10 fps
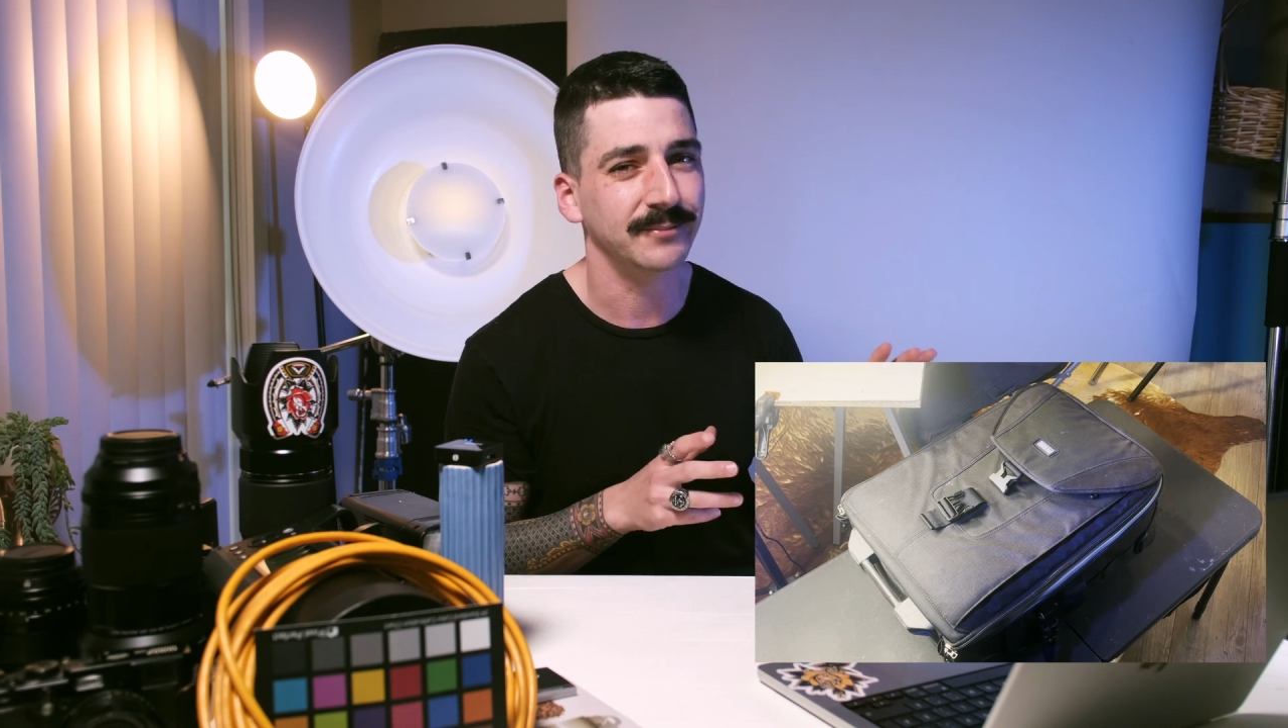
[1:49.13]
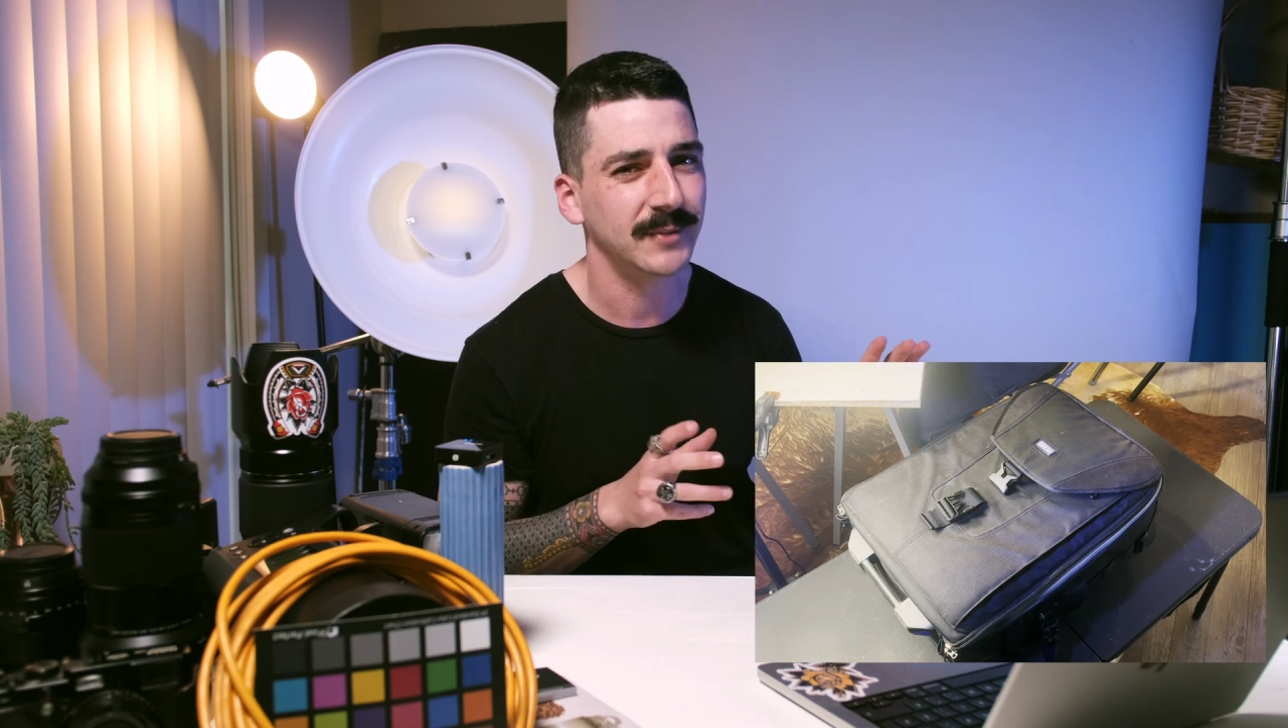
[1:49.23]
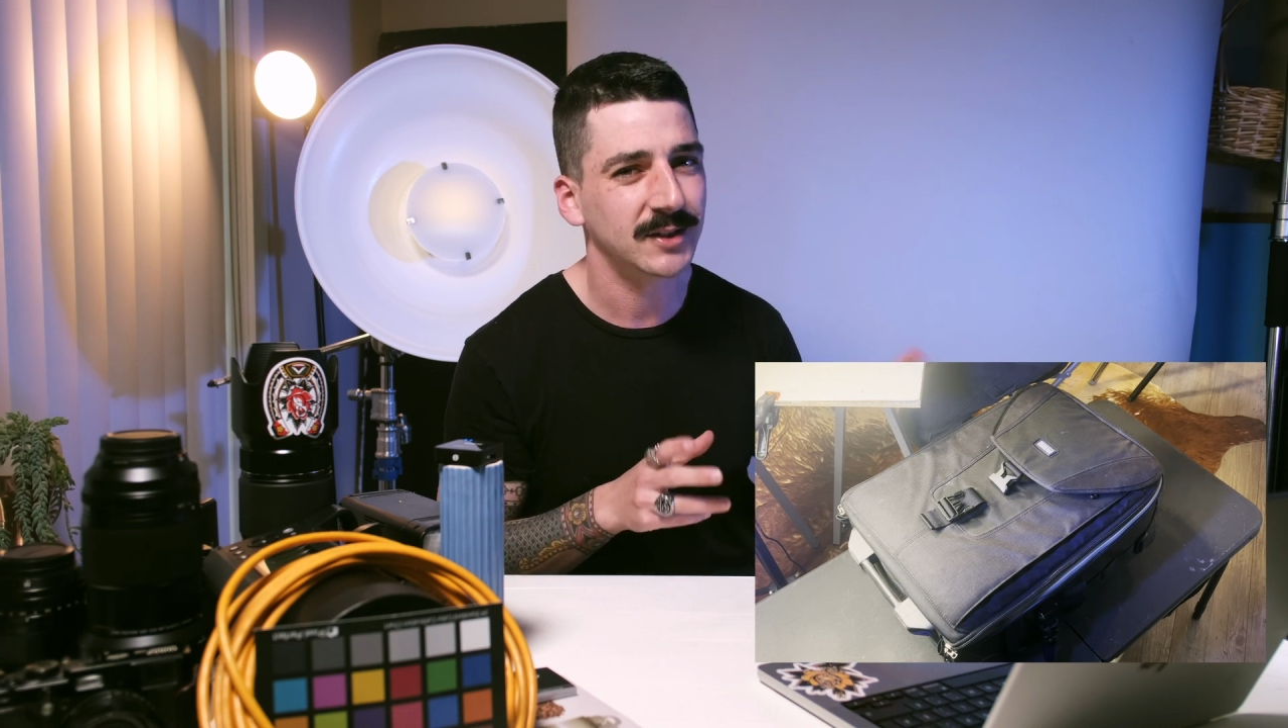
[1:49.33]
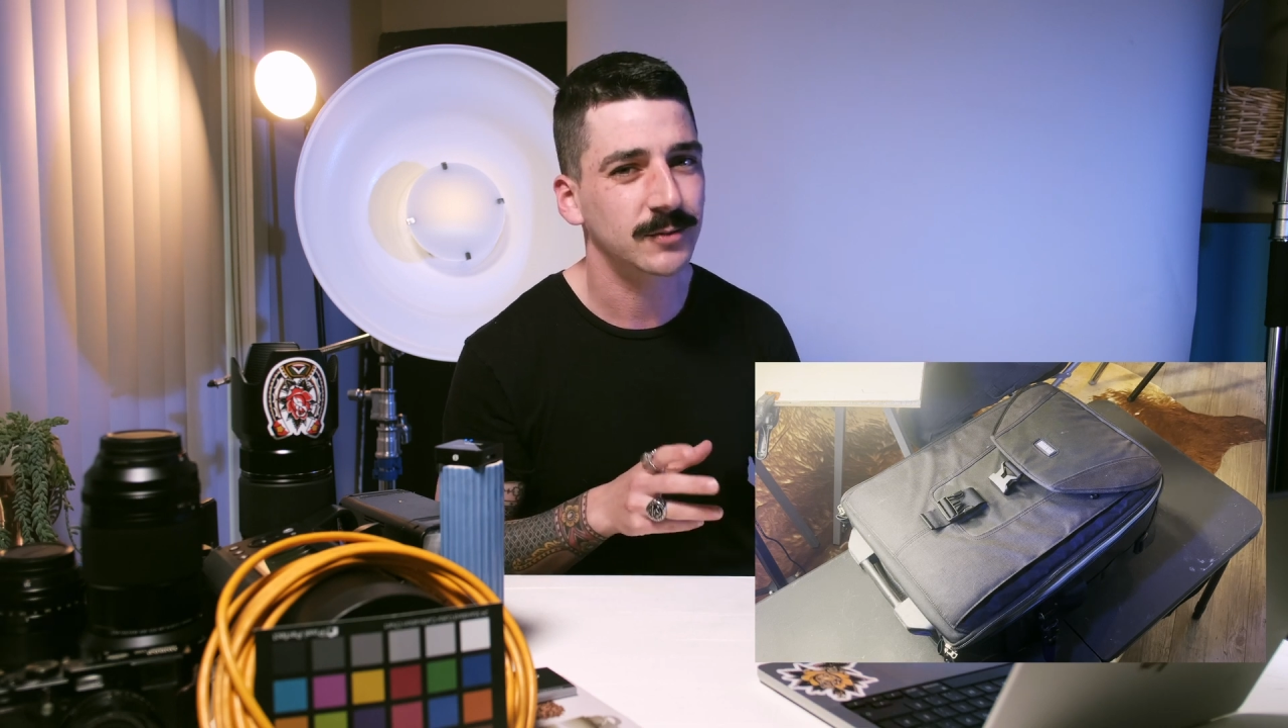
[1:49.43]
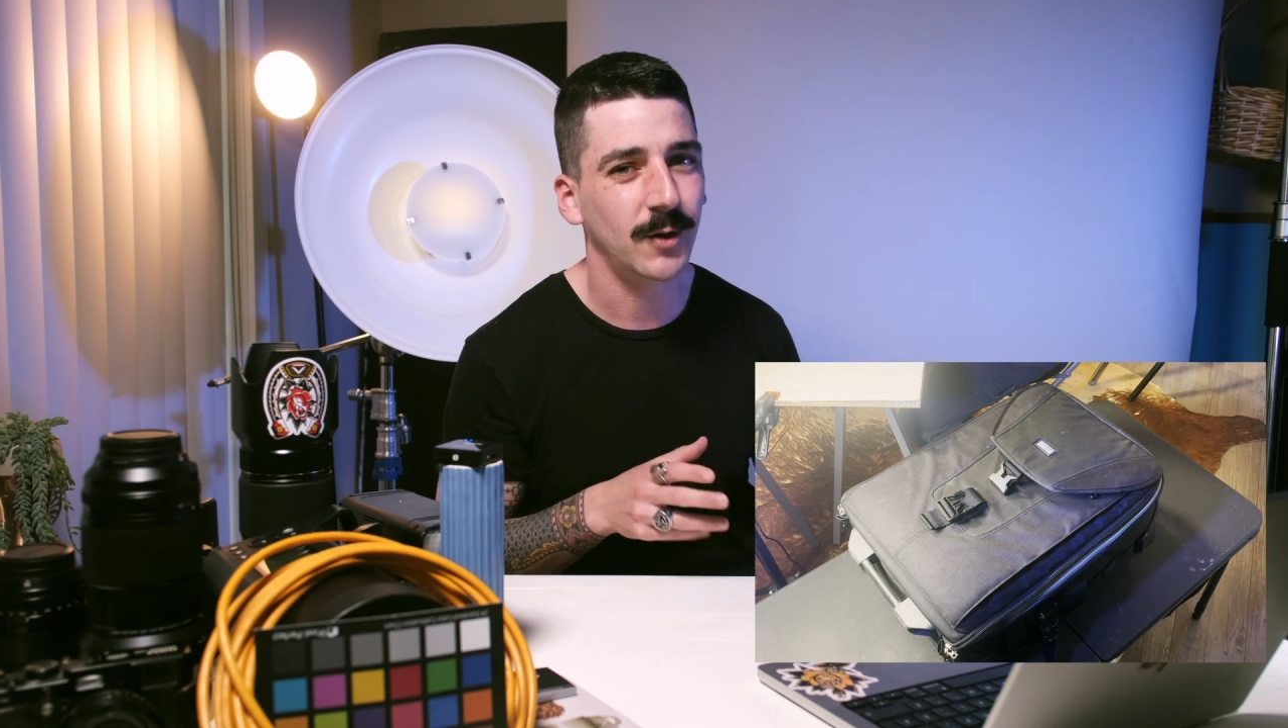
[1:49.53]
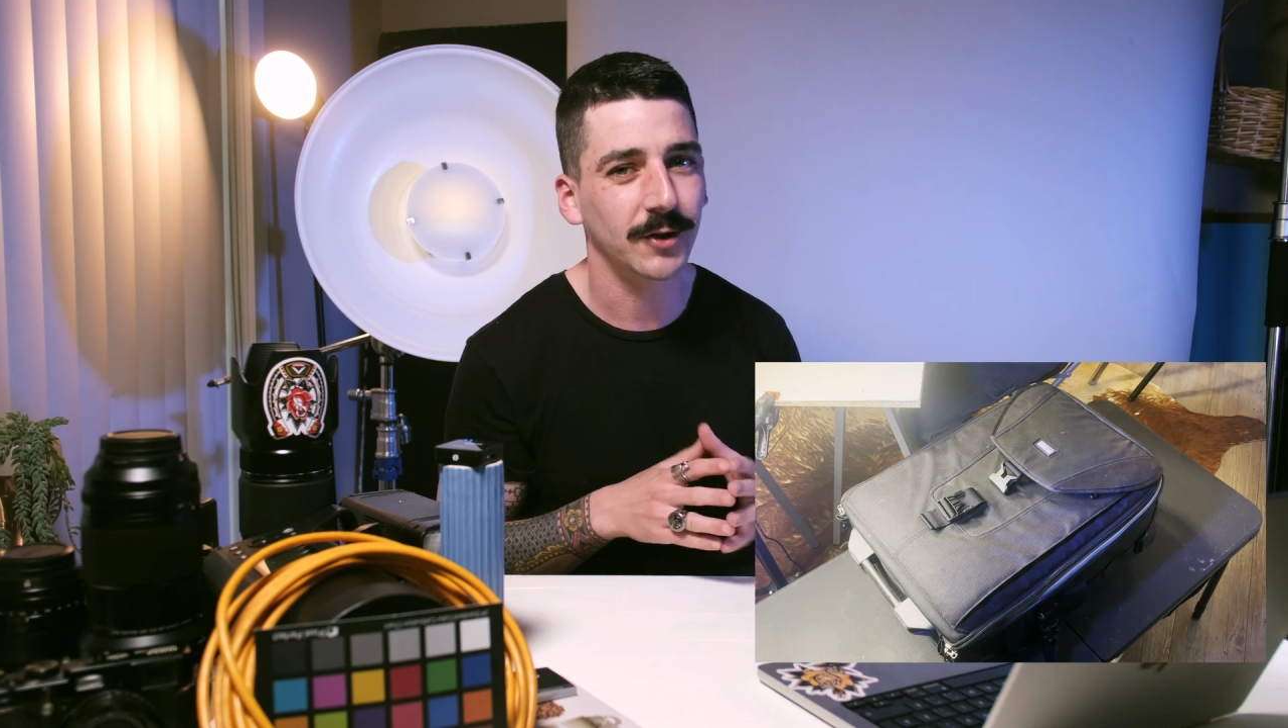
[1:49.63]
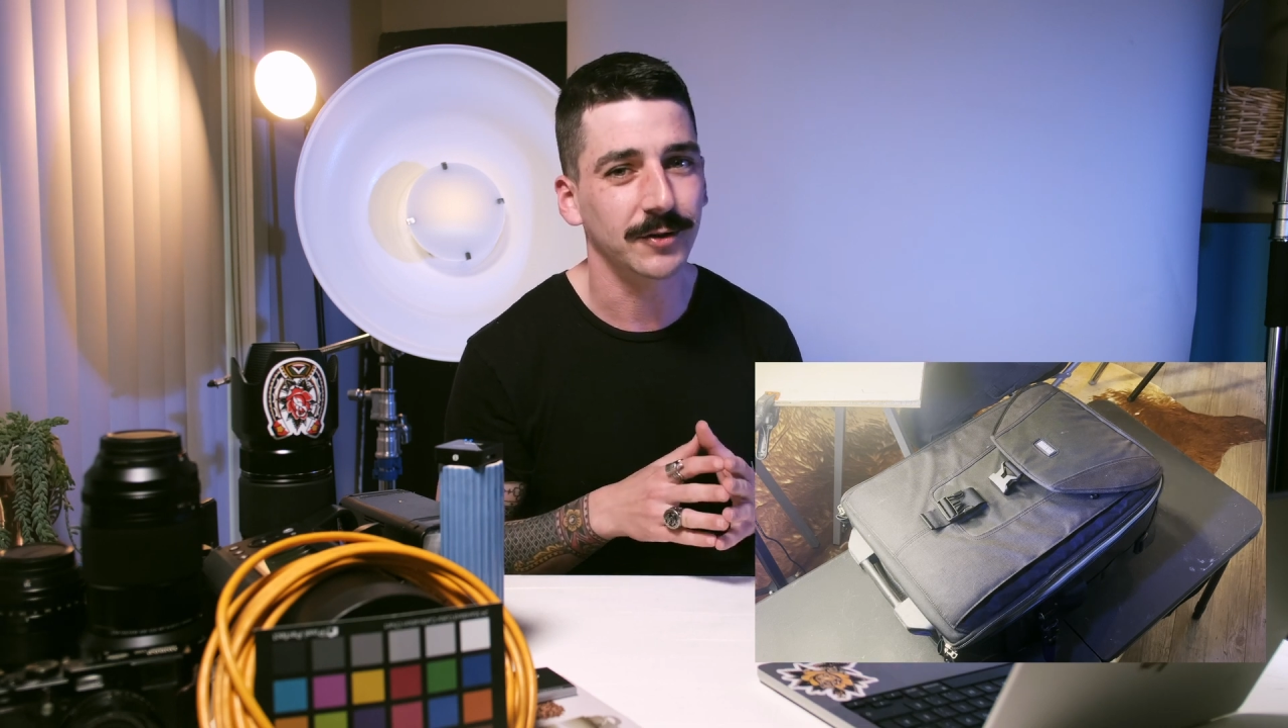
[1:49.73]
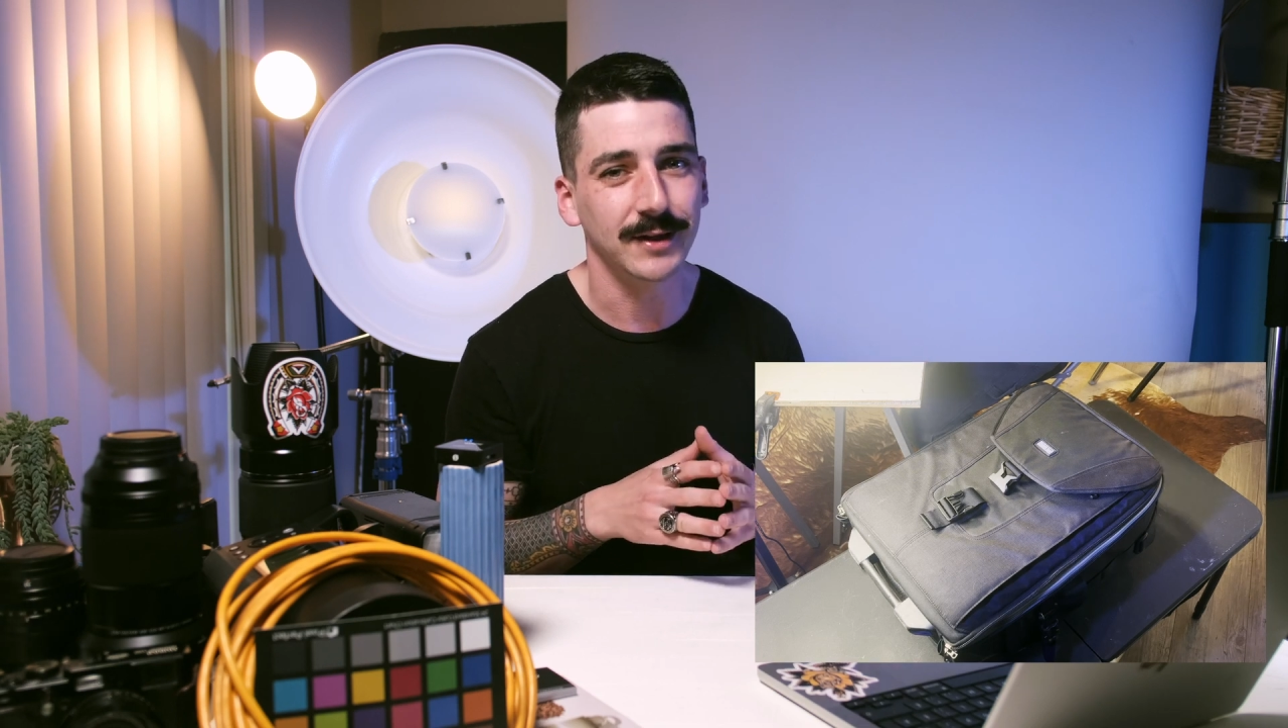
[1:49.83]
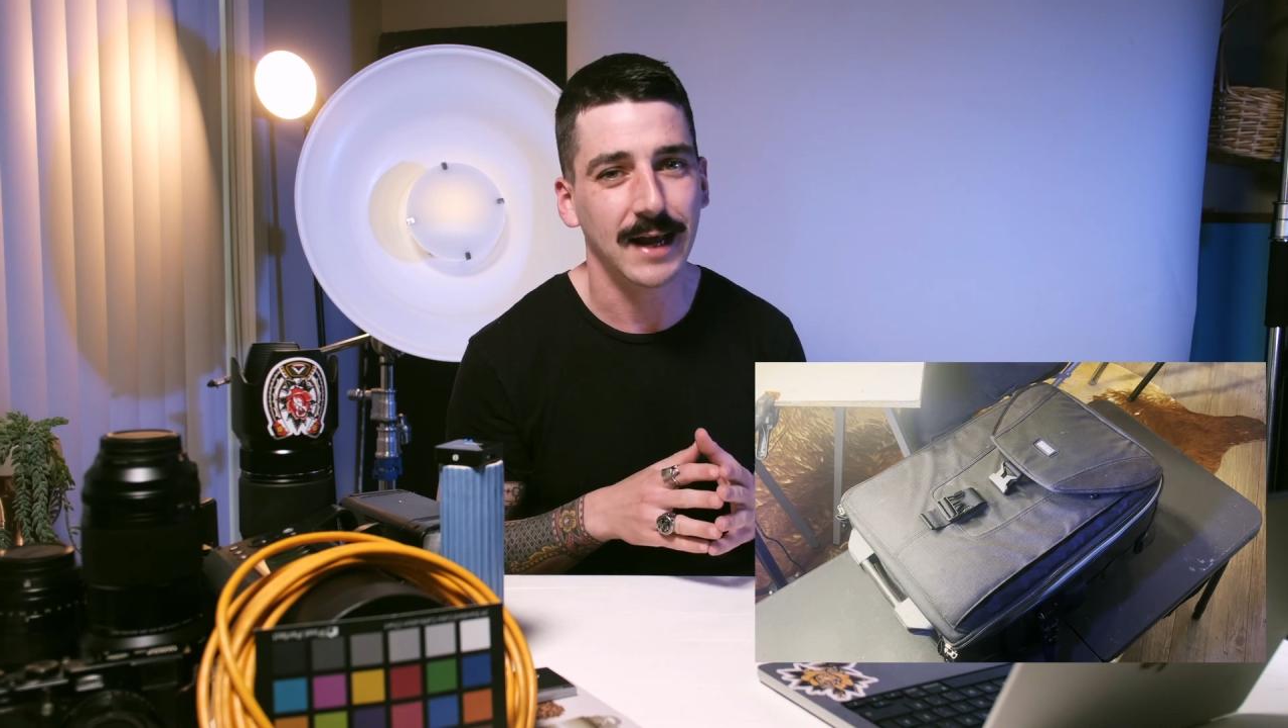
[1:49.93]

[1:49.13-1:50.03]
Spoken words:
much smaller than